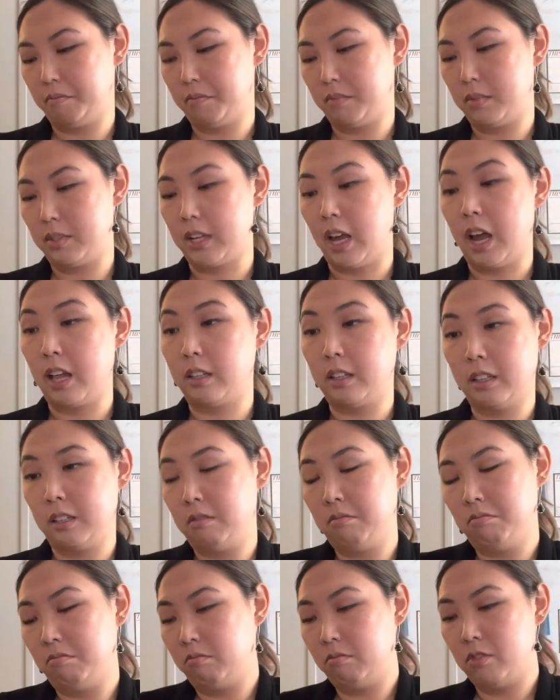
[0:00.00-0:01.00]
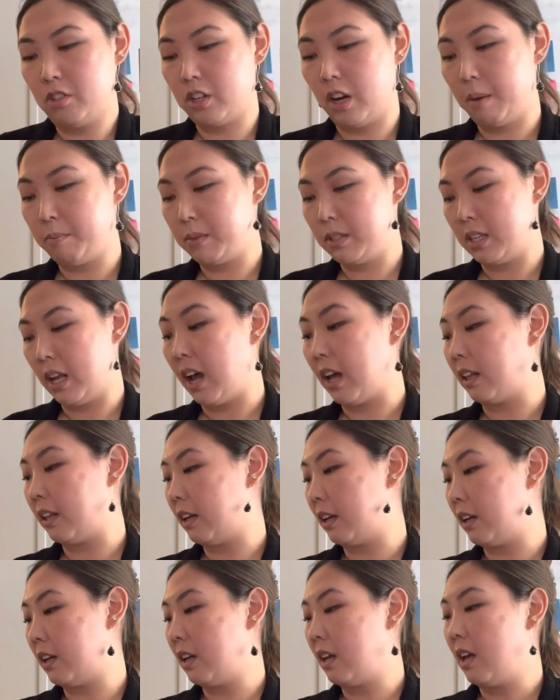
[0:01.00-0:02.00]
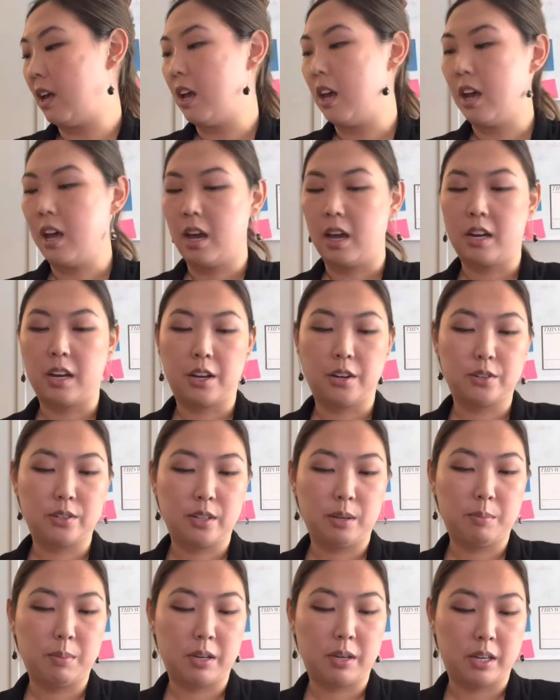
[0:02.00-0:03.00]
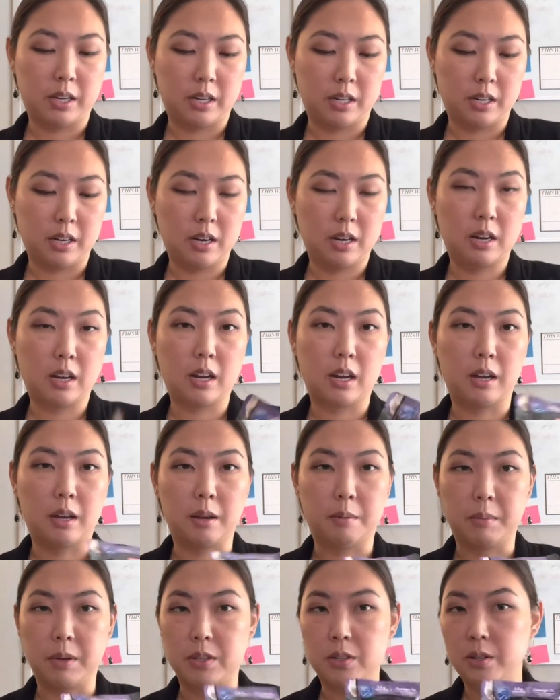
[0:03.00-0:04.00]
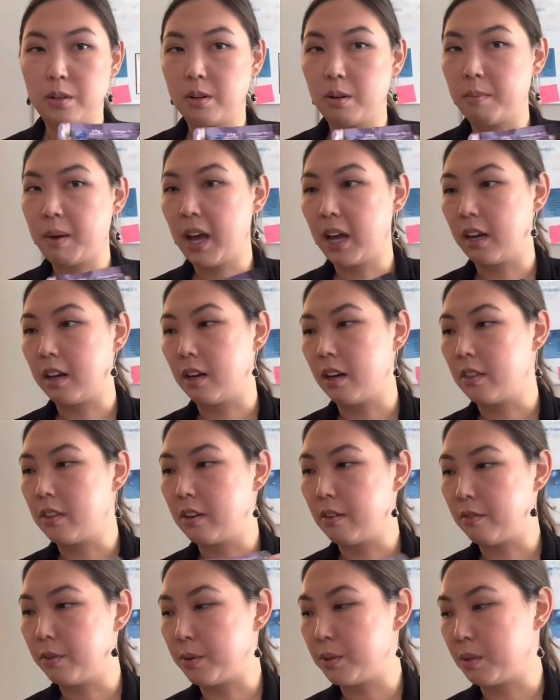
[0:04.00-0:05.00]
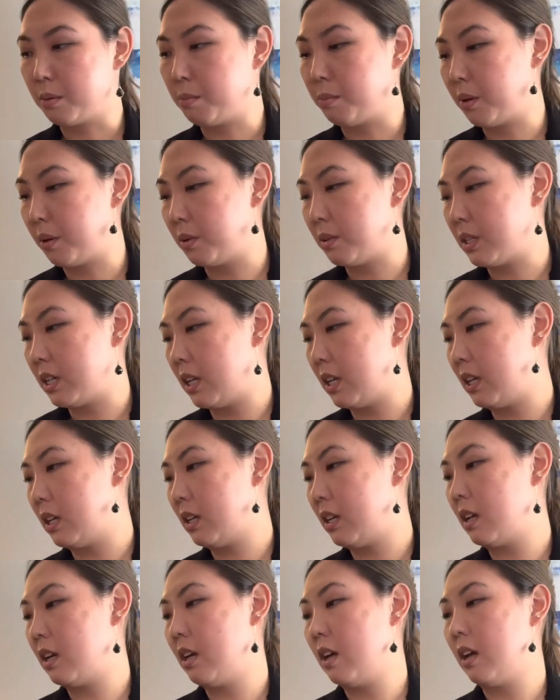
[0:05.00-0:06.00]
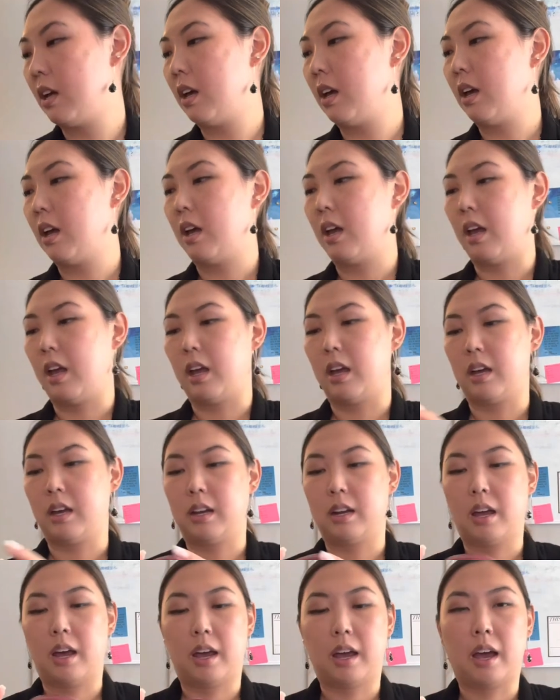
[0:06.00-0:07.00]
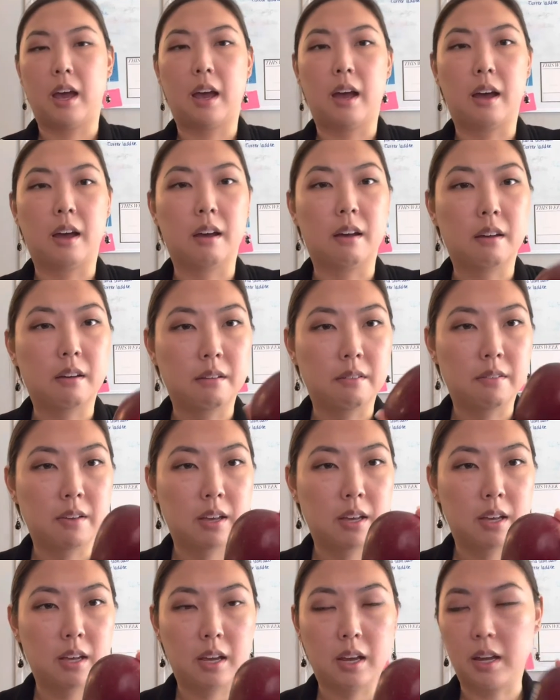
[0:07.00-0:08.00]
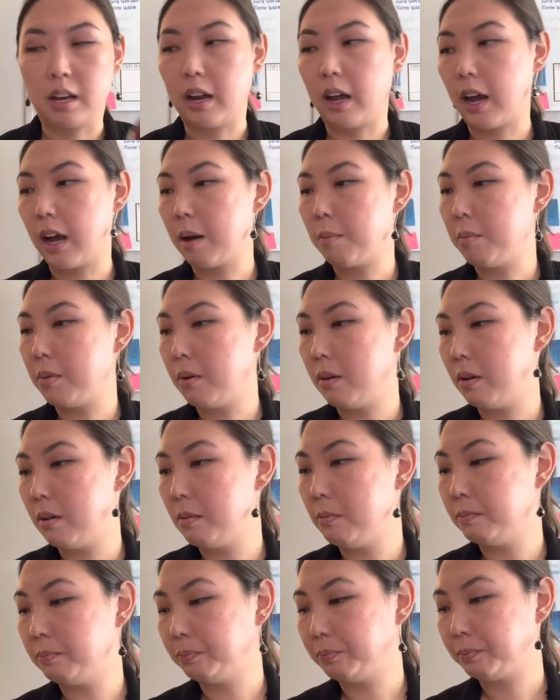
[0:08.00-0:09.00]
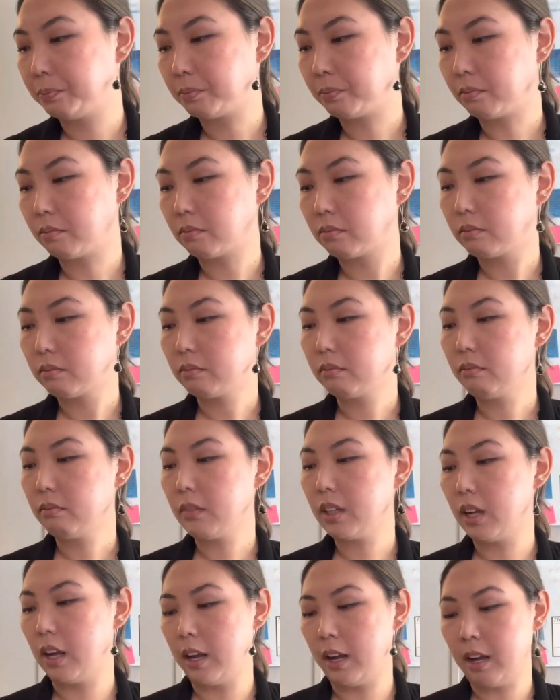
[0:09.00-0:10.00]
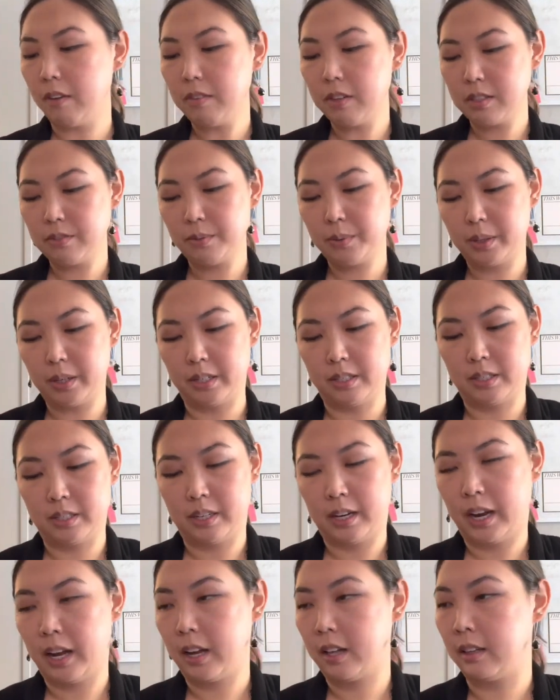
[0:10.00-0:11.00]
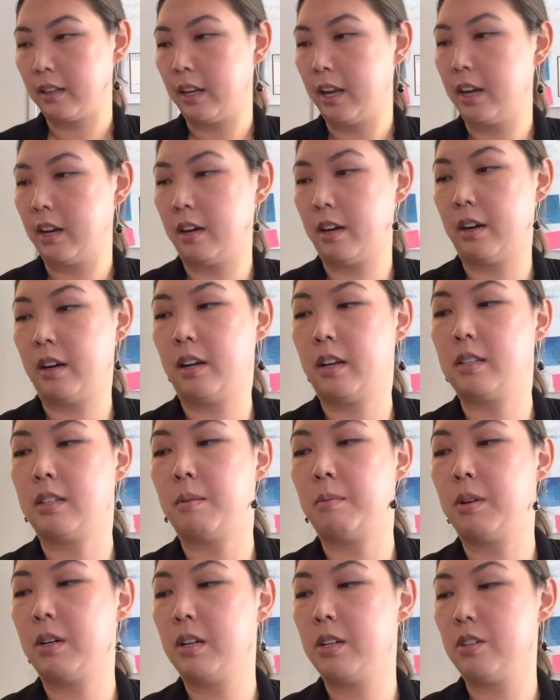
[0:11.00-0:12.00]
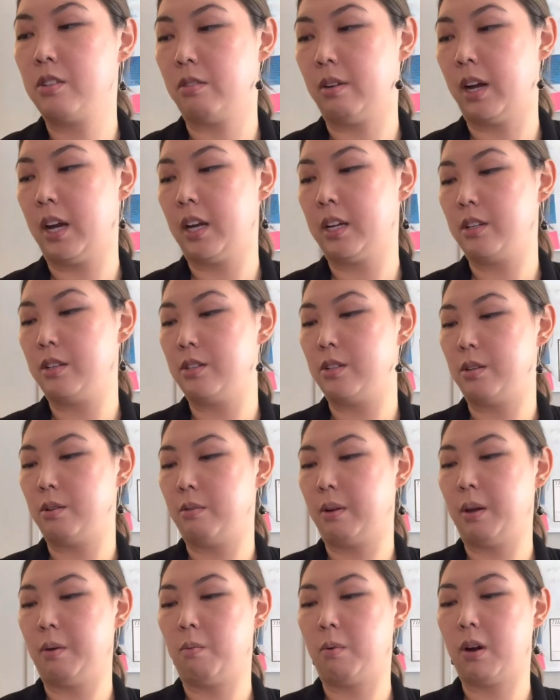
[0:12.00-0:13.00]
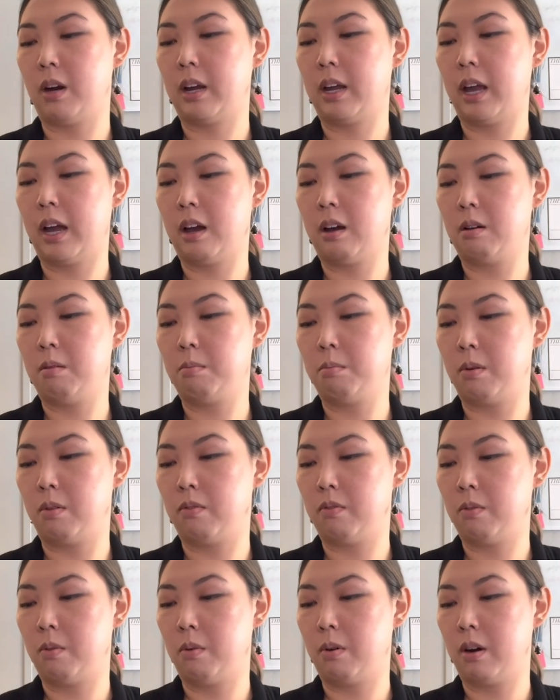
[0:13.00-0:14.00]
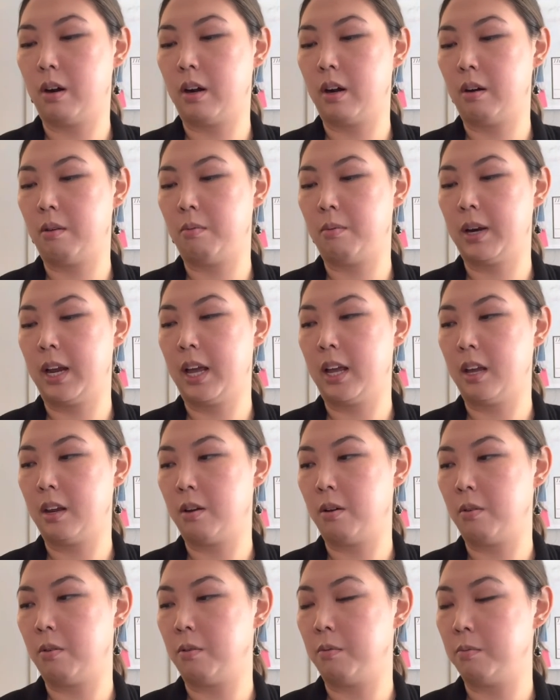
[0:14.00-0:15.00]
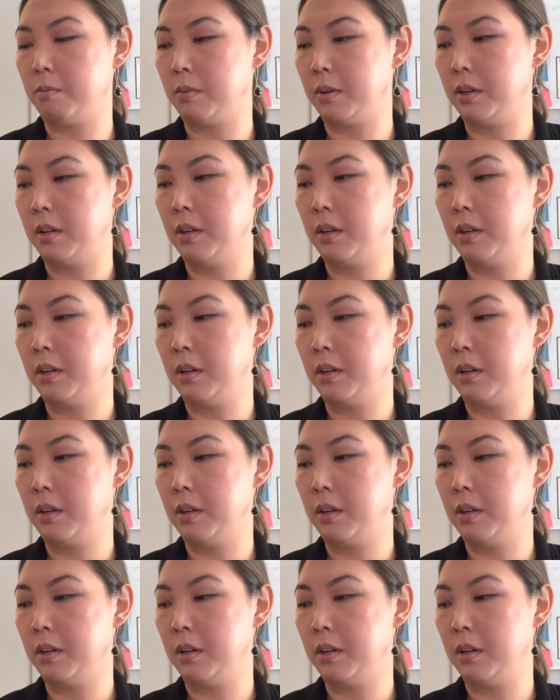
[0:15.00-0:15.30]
salad, chopped salad. And I usually put a tuna packet on there for some protein. And I have an apple. I have this for a snack later because I'm gonna try to do a workout before when I get home